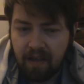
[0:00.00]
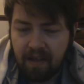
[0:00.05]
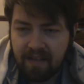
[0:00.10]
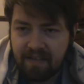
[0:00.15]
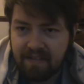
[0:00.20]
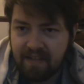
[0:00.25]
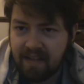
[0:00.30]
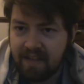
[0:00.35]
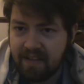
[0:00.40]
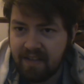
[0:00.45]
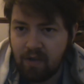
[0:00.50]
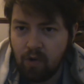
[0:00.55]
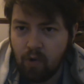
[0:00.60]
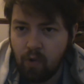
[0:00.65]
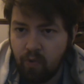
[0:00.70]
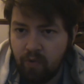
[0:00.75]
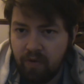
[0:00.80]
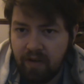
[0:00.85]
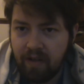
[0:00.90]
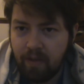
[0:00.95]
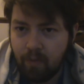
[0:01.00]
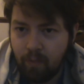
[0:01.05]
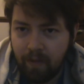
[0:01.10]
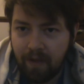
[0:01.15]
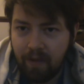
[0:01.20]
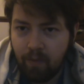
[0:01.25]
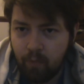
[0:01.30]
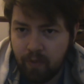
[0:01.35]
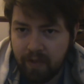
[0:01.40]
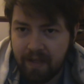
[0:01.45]
is that the only
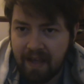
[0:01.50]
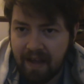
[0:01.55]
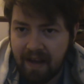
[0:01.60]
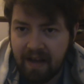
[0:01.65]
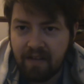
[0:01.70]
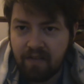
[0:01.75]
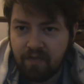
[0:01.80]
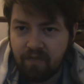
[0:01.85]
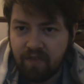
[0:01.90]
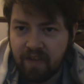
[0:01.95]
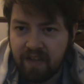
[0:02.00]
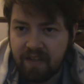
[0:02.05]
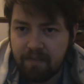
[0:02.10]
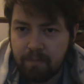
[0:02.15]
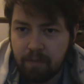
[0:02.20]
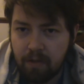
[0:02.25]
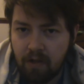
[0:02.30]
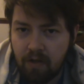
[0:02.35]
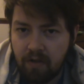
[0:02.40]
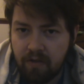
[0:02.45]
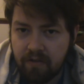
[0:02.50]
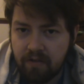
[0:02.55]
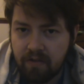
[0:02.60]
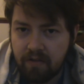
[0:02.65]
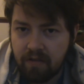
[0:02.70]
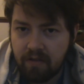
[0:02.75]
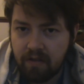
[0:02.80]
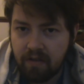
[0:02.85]
way we can advance plot?